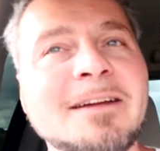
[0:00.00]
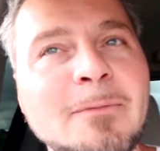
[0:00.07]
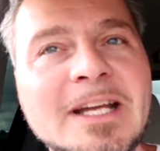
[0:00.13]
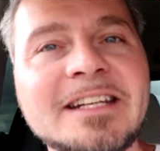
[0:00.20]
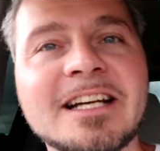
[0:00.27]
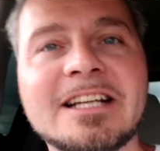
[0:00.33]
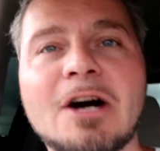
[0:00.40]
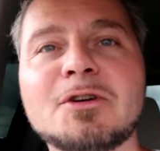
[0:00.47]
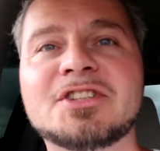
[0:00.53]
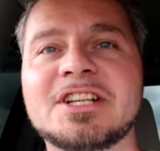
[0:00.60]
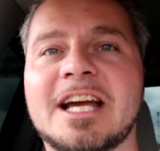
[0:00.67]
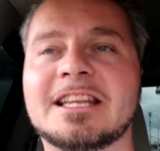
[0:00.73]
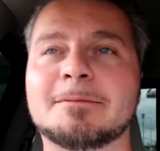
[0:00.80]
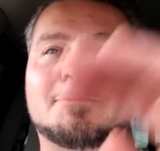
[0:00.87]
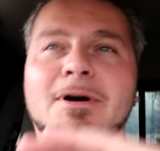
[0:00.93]
then we
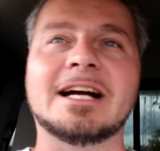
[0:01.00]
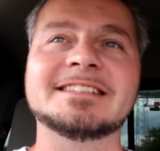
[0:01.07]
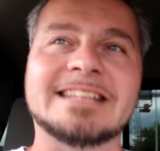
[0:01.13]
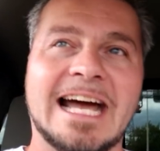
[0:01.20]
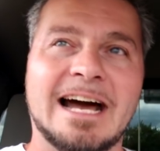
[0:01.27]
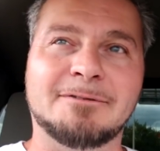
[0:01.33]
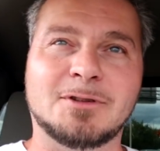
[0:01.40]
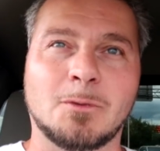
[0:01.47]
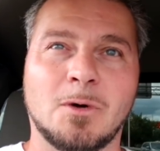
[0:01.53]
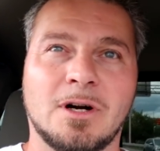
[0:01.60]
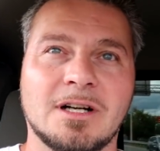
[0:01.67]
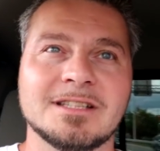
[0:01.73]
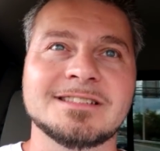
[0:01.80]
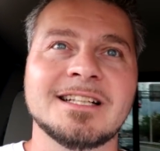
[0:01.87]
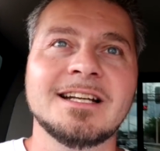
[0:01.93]
negotiate the price
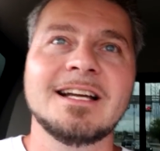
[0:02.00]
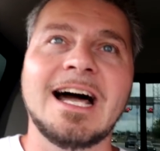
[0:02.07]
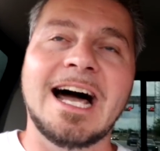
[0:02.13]
afterwards.